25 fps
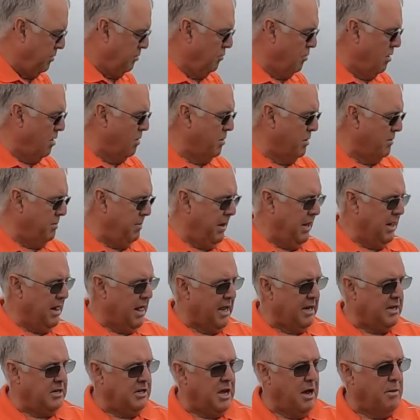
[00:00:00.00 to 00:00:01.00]
what would be
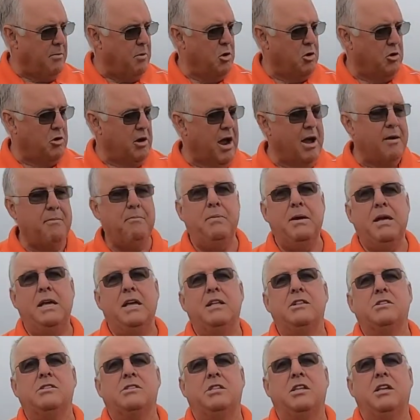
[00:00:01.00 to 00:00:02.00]
like double crop
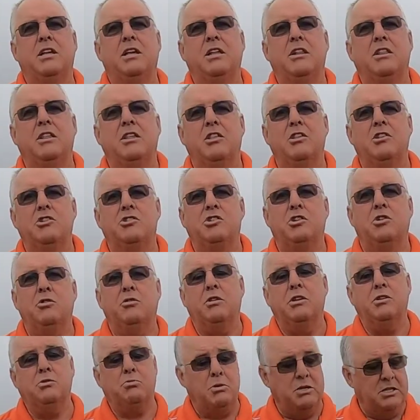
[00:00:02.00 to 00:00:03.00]
beans into the
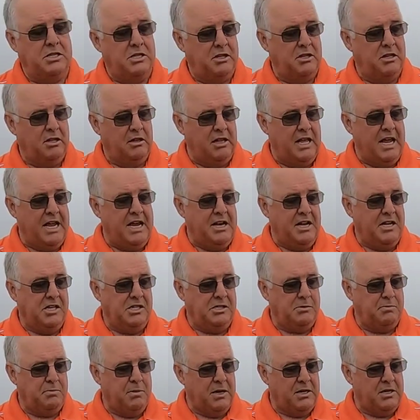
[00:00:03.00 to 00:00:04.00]
June. This wasn't the
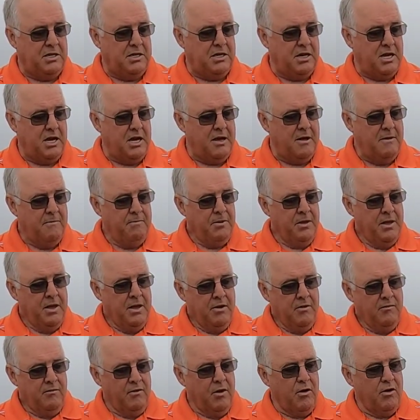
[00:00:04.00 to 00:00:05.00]
latest, but
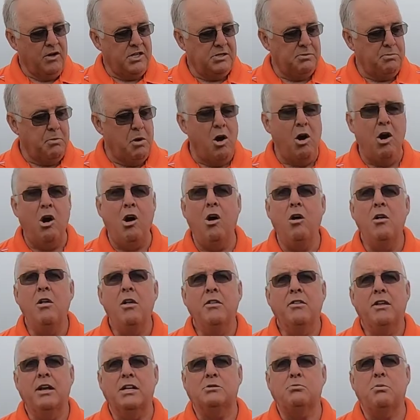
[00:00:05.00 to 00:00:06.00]
very small.
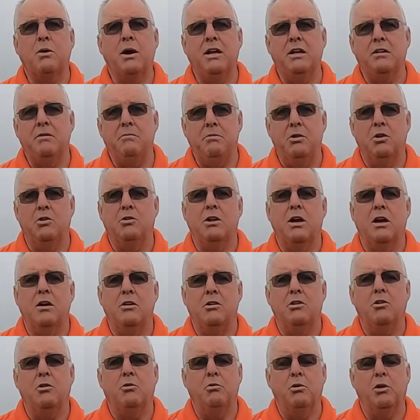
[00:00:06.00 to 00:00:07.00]
That's why your
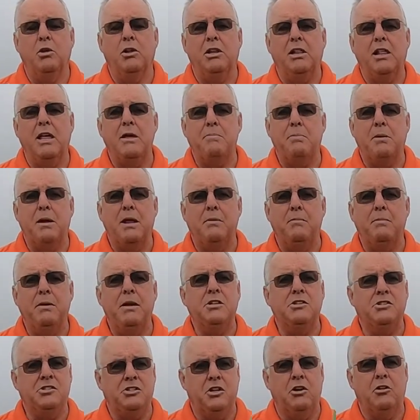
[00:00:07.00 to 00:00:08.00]
really late planted
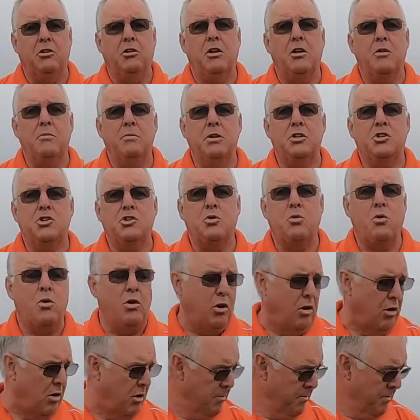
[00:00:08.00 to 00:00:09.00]
beans generally going to be
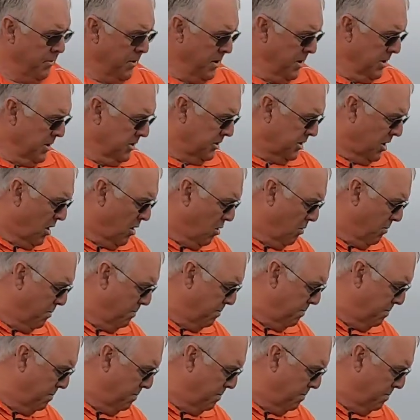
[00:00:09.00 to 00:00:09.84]
shorter. So